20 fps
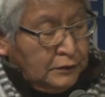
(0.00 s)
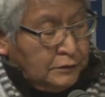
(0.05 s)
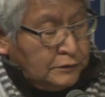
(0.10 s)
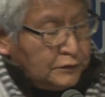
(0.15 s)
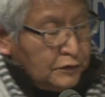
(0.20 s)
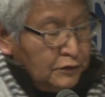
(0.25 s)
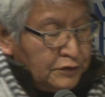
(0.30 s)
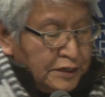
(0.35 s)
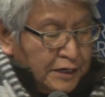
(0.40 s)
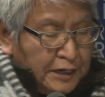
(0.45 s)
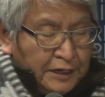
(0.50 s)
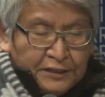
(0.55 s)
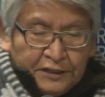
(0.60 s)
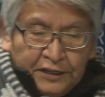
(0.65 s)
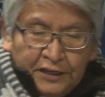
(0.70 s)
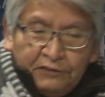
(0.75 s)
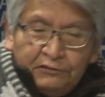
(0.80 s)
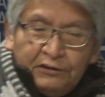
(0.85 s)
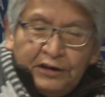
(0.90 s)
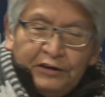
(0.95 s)
So the
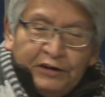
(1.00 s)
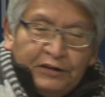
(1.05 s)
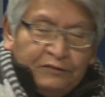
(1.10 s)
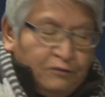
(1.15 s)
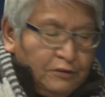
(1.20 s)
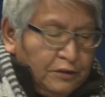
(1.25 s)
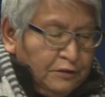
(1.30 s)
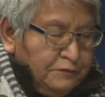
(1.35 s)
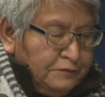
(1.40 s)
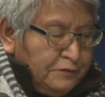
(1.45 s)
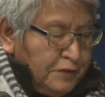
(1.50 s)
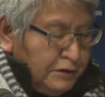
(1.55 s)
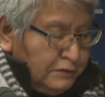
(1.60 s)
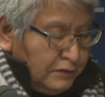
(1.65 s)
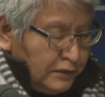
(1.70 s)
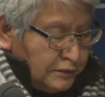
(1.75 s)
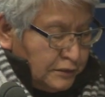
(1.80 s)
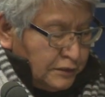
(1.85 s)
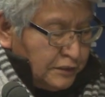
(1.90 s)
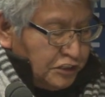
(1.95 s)
itinerary for the
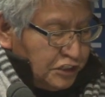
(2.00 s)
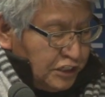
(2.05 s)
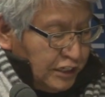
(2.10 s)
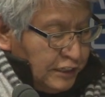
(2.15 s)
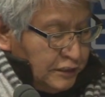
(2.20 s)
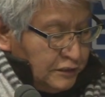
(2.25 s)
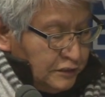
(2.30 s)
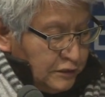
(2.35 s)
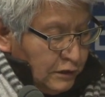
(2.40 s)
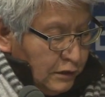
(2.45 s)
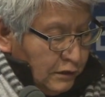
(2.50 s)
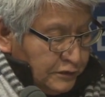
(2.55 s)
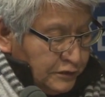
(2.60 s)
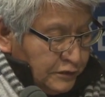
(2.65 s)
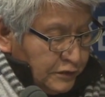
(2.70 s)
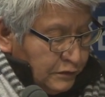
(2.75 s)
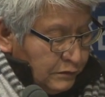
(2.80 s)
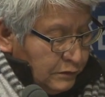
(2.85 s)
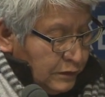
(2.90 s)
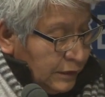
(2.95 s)
veterans changed
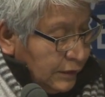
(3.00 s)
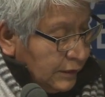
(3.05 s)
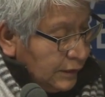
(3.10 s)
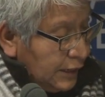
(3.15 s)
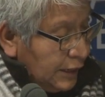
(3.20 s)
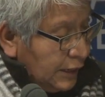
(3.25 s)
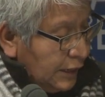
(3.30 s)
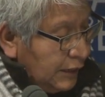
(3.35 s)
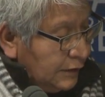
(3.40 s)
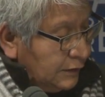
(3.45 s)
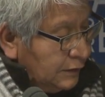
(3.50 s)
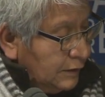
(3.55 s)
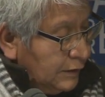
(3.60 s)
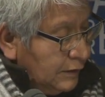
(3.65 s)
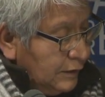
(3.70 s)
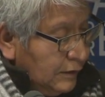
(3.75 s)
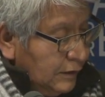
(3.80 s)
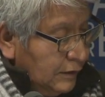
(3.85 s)
also. And